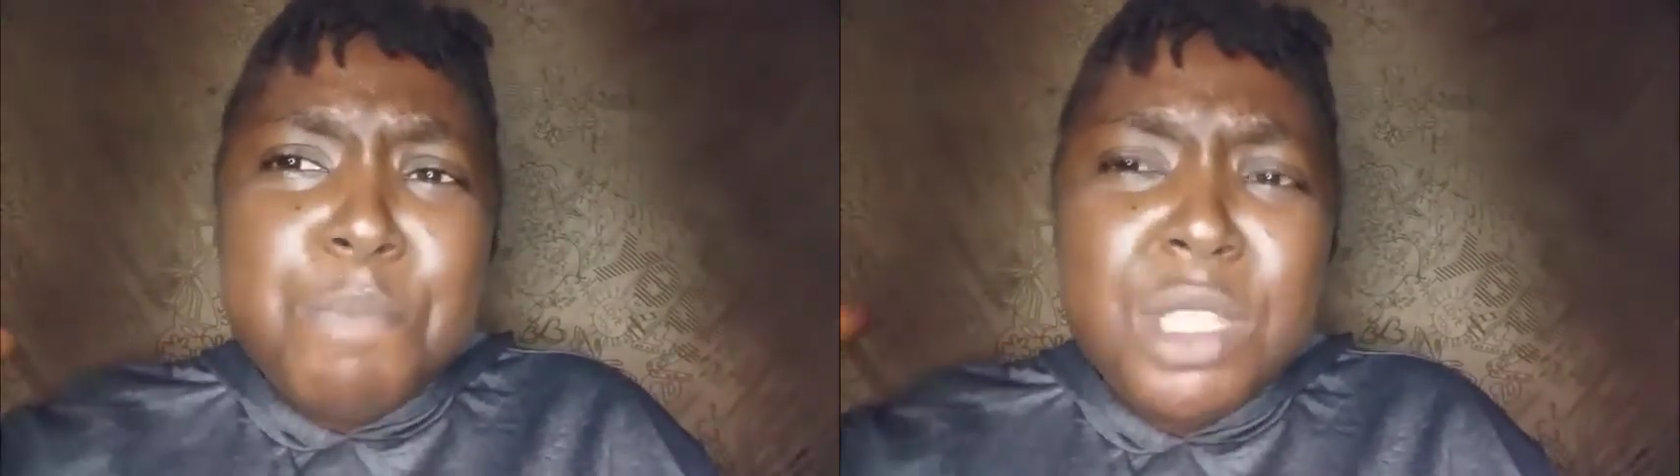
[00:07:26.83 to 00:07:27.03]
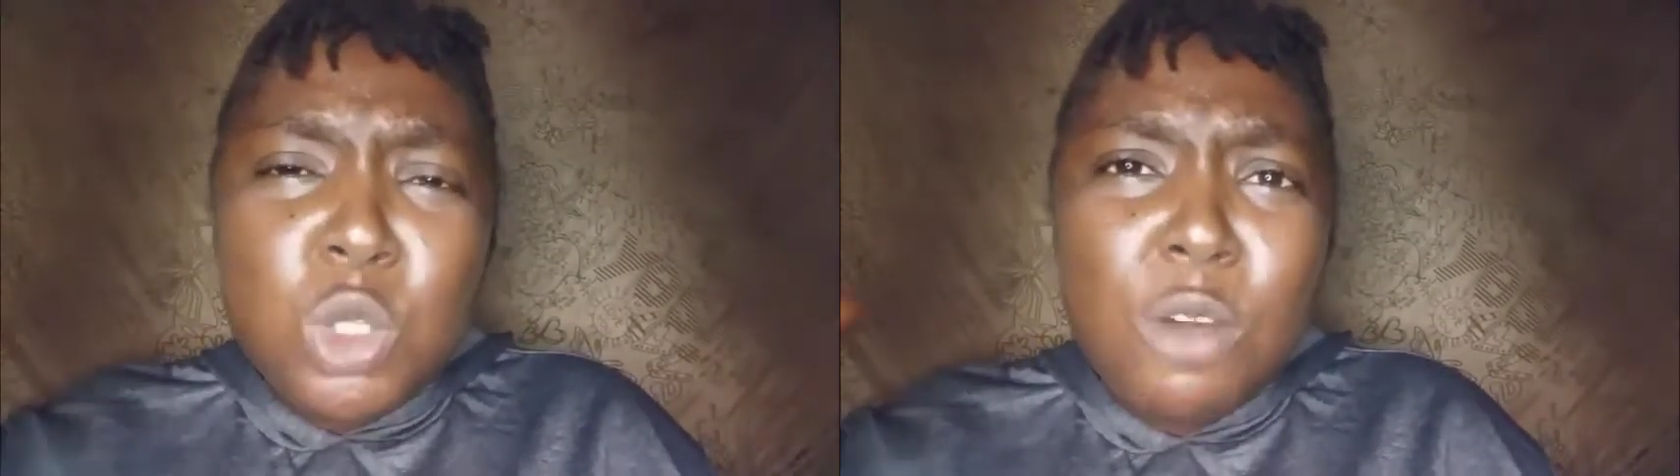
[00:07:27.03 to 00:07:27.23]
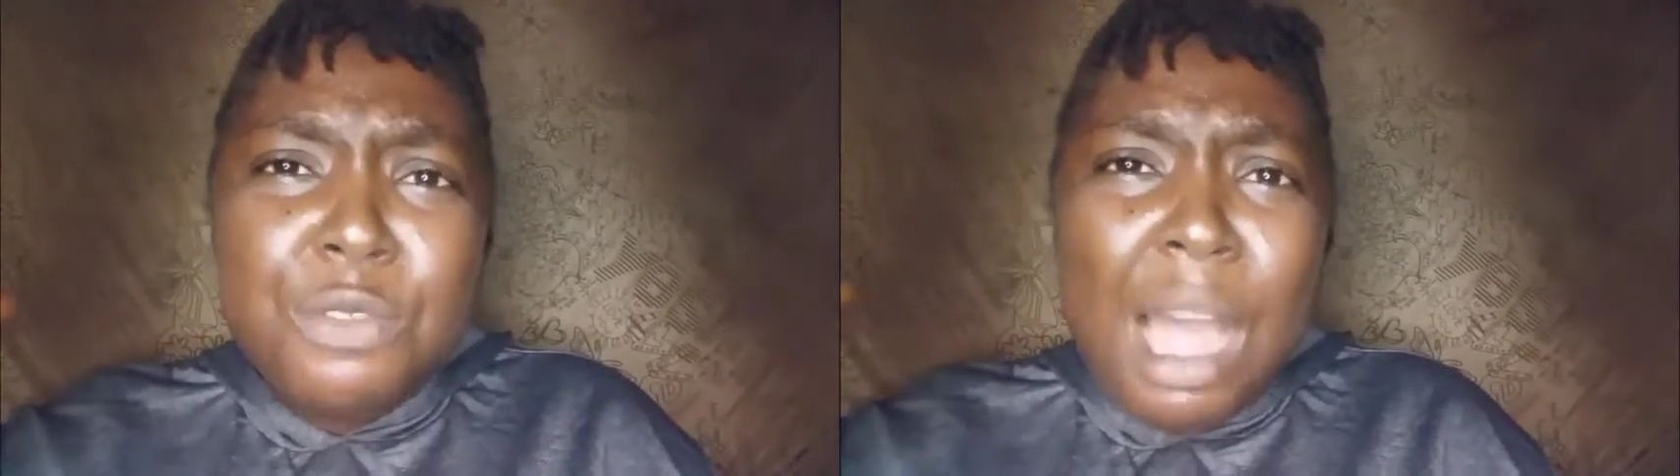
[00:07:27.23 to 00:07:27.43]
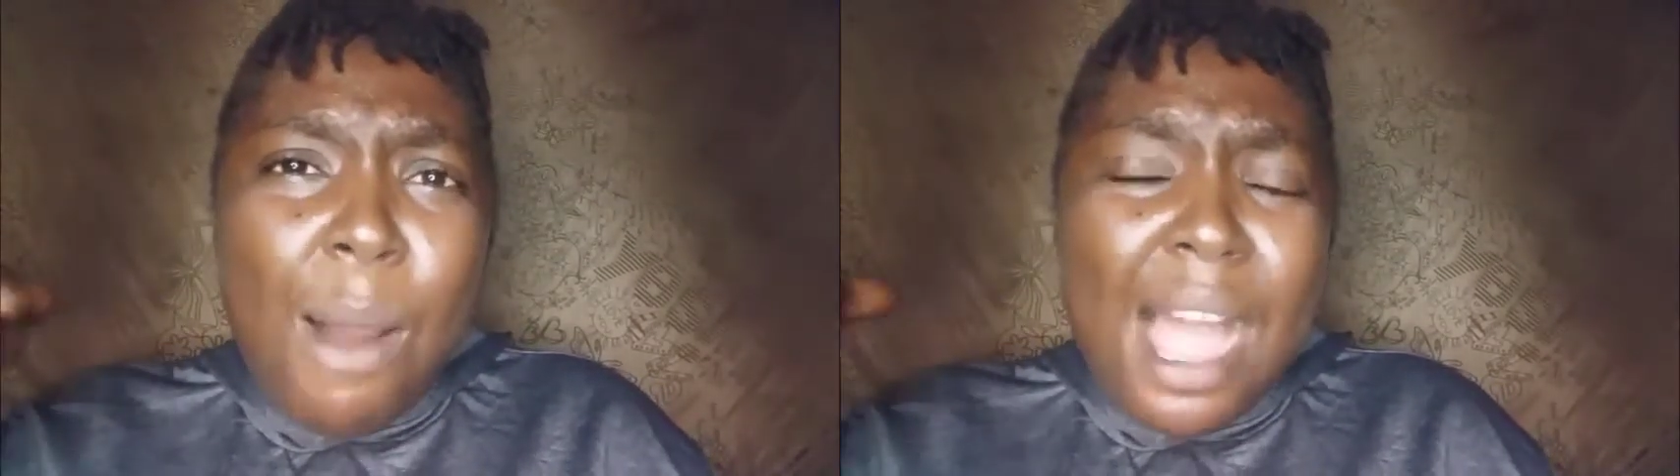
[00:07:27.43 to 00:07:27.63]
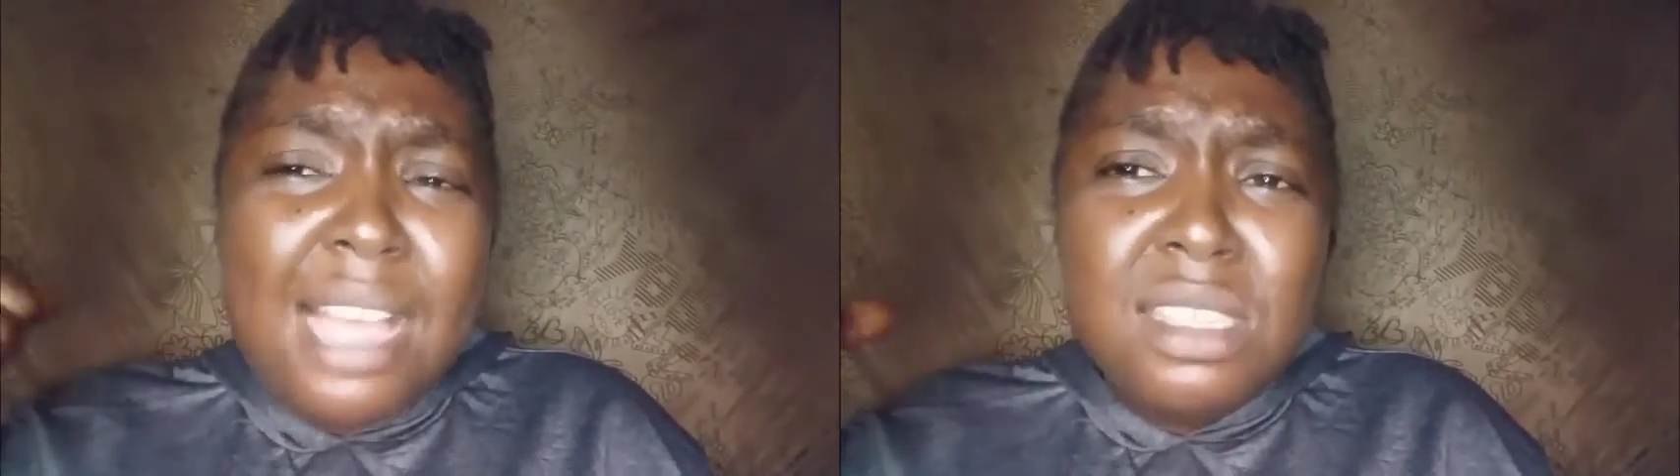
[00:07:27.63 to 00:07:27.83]
beat of
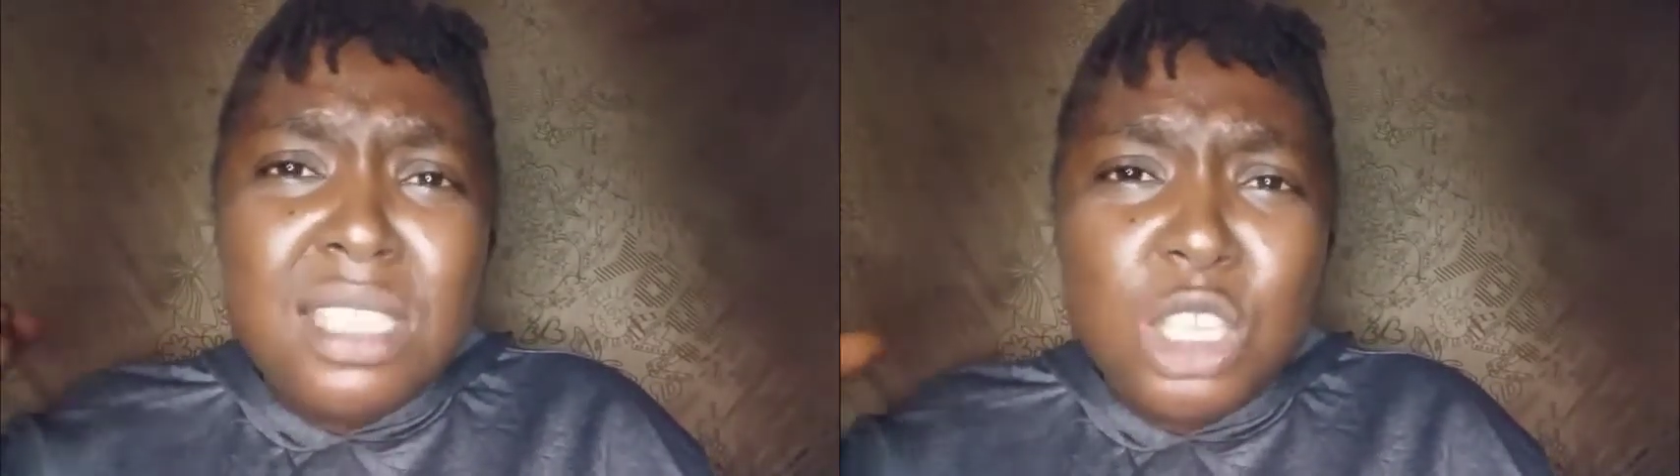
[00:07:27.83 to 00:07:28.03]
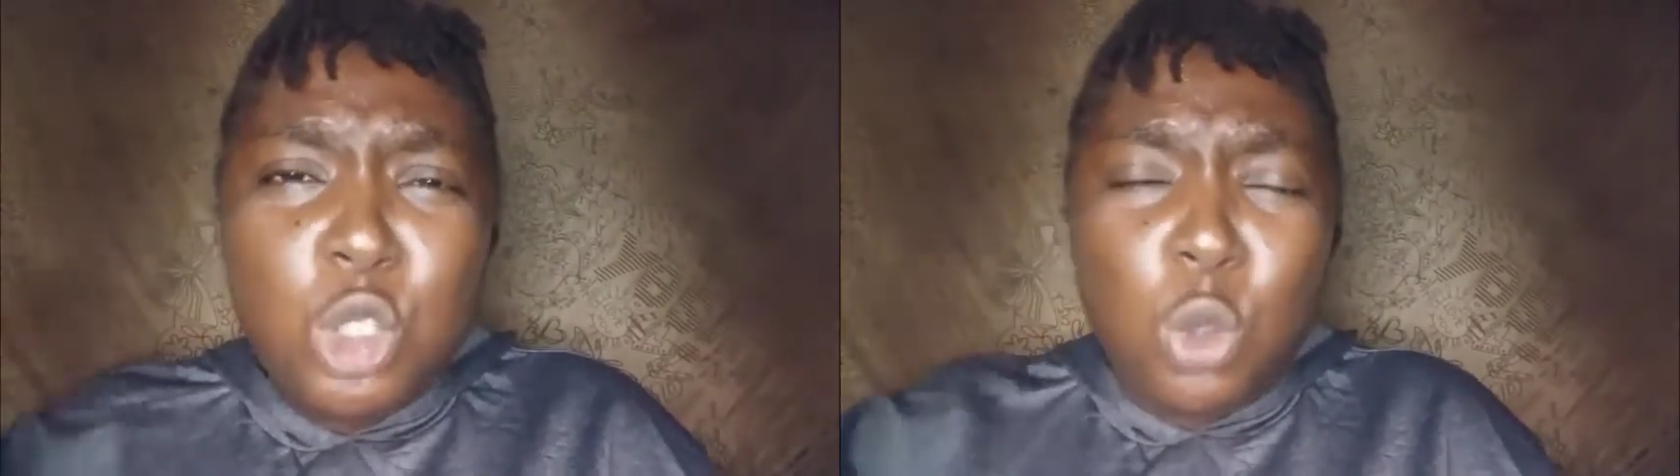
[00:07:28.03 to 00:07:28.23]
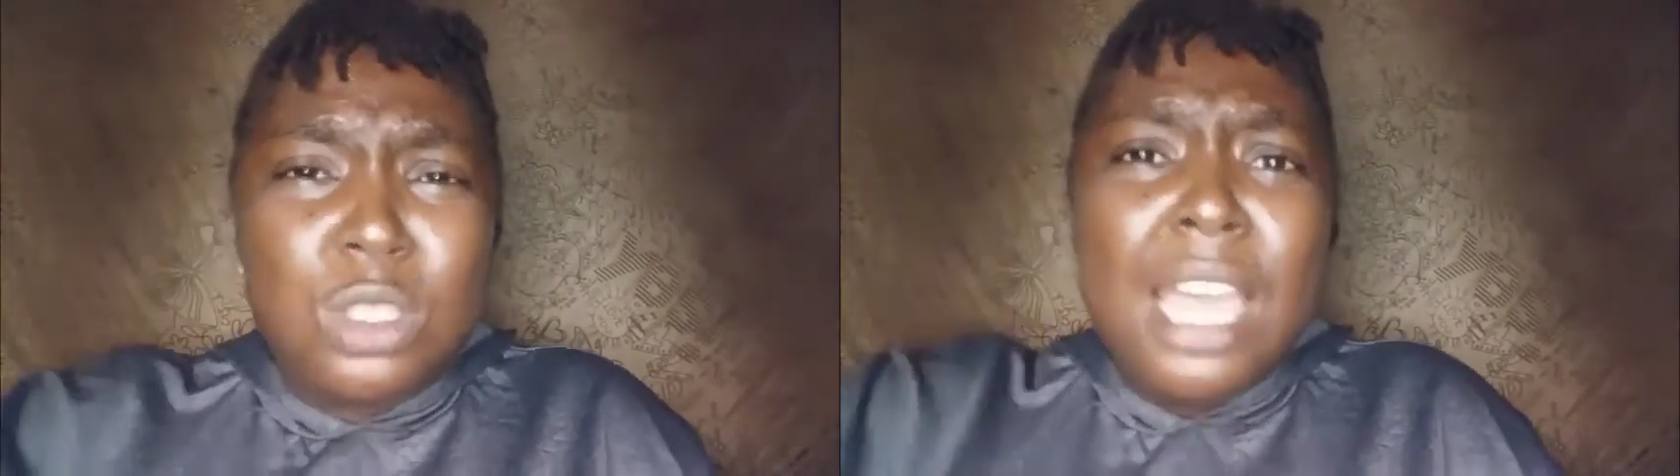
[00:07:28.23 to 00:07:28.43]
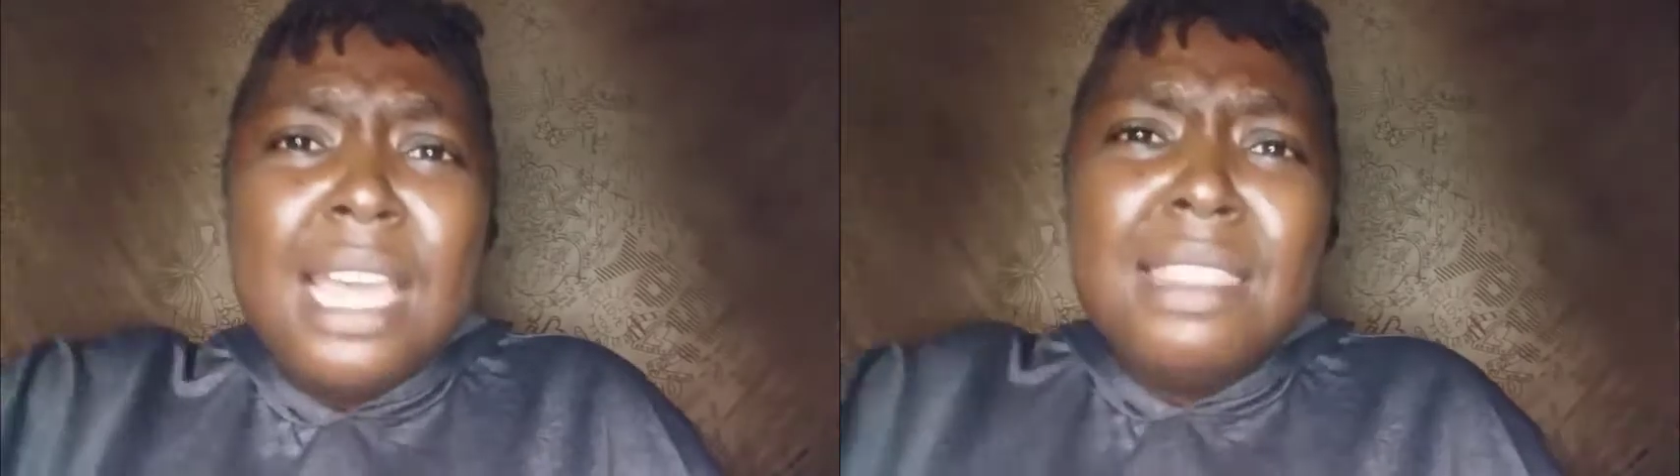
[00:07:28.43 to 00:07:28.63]
our ancestors.